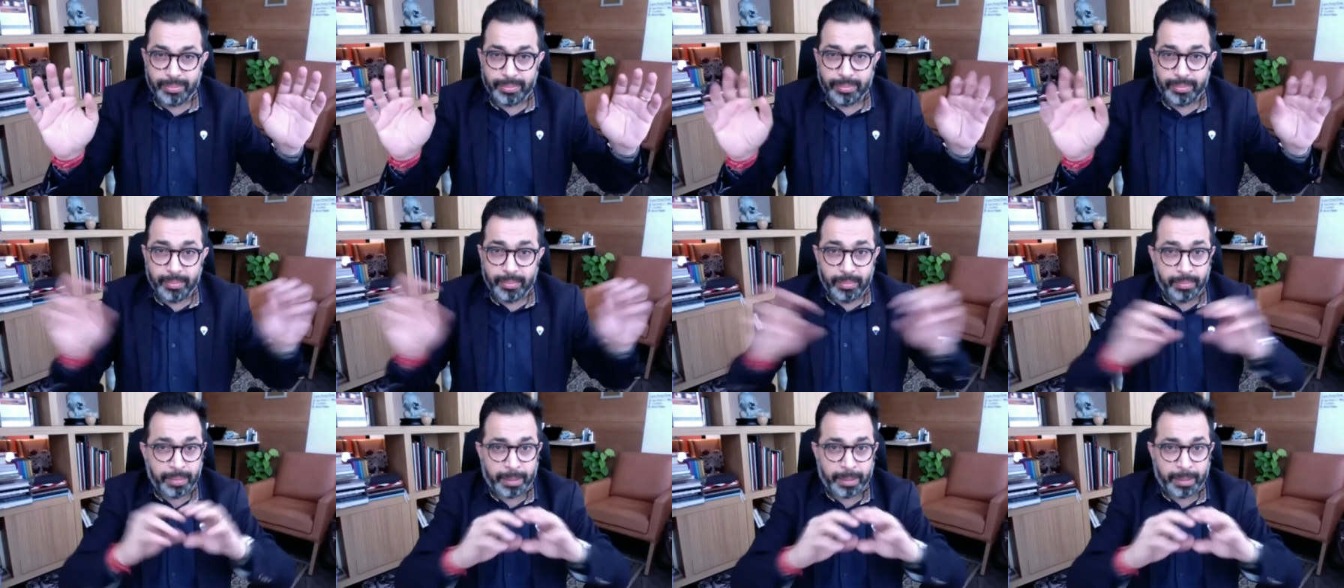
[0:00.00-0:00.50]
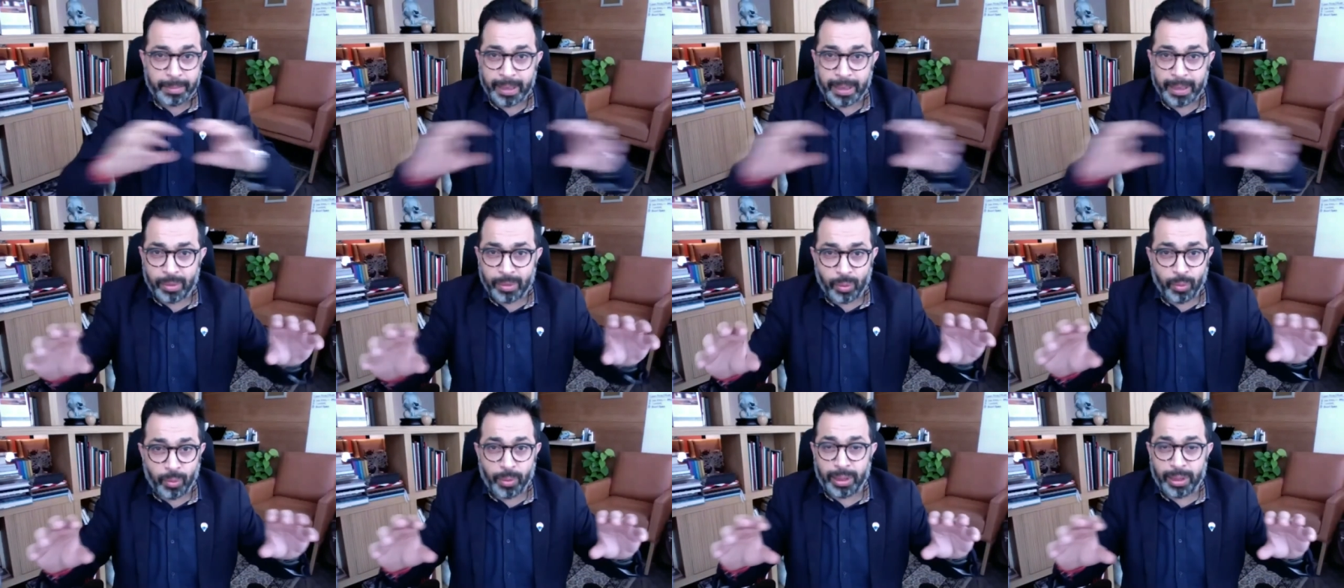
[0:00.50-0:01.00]
People
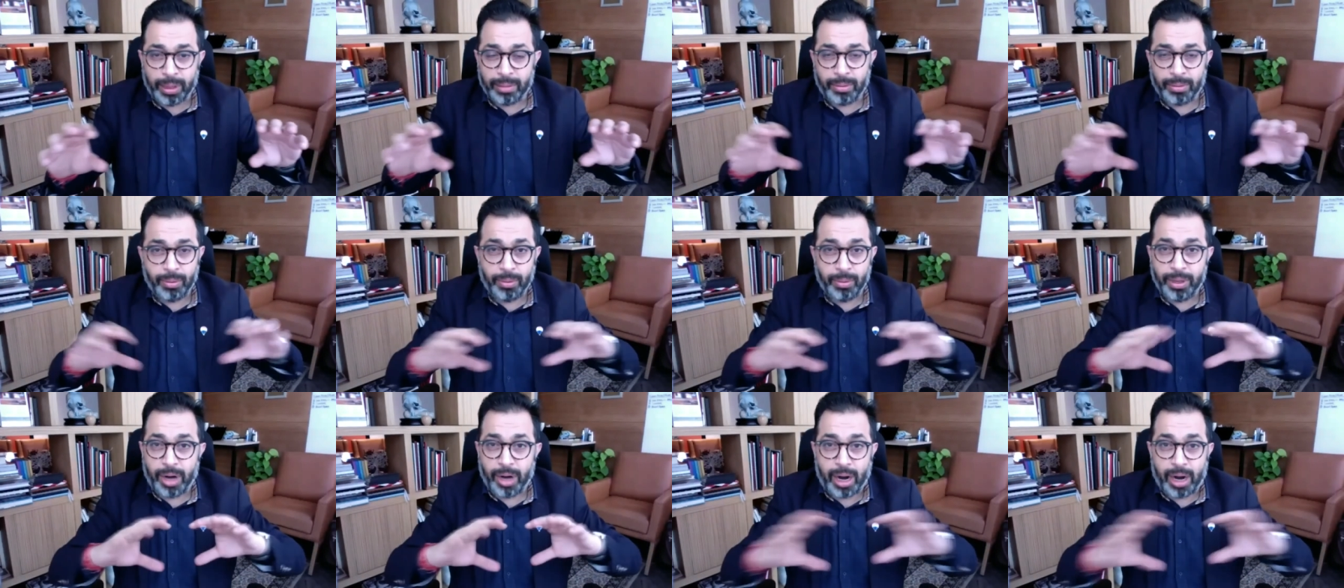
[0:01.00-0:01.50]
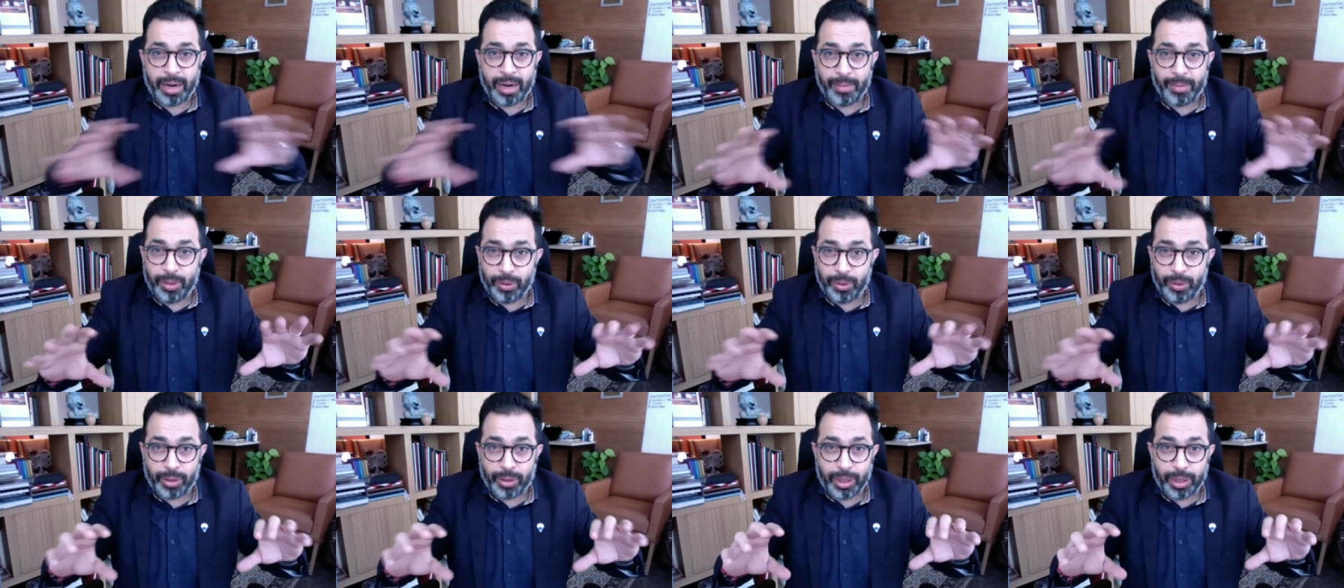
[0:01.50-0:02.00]
who were who were not
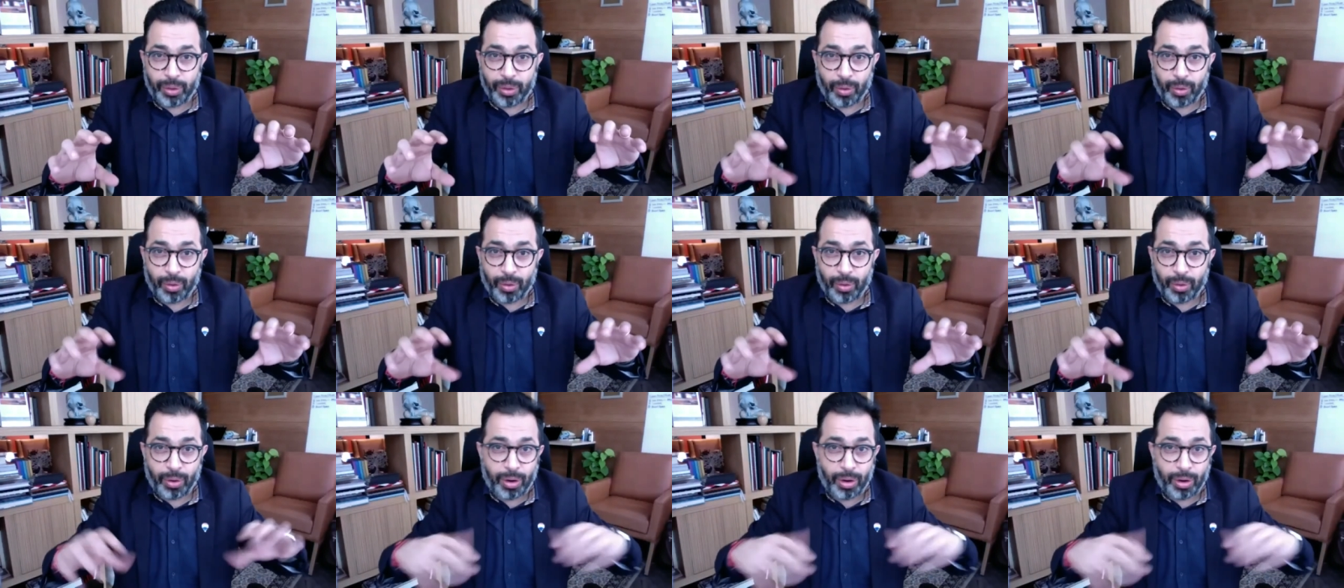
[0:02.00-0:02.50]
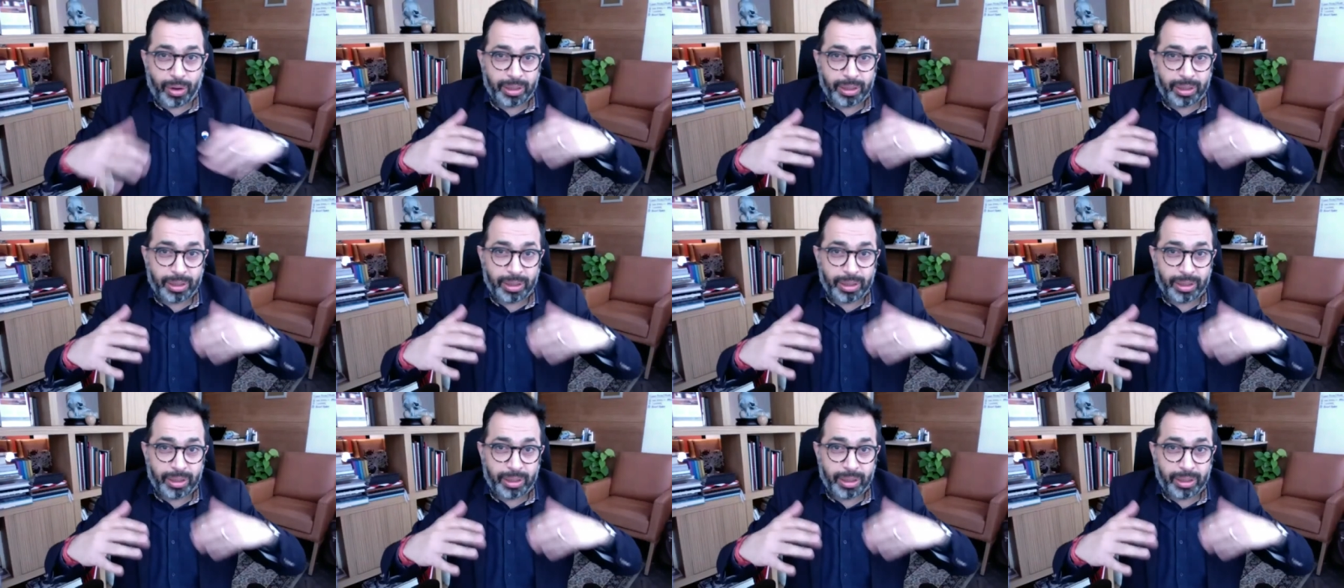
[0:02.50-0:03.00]
able to control or
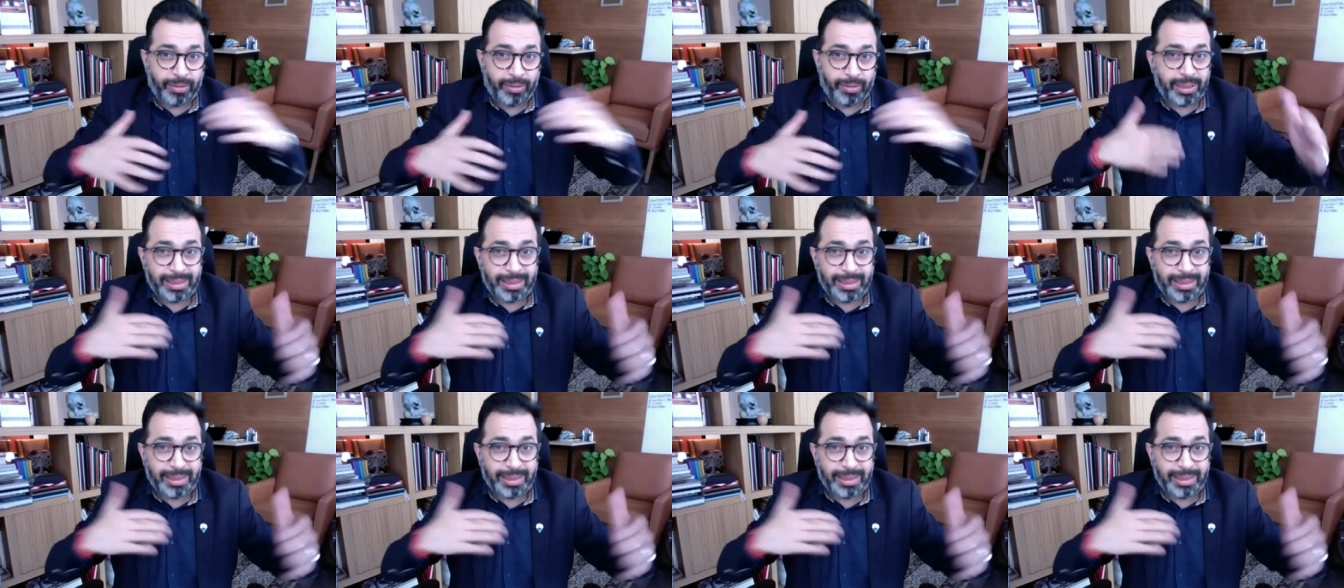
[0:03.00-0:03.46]
they were just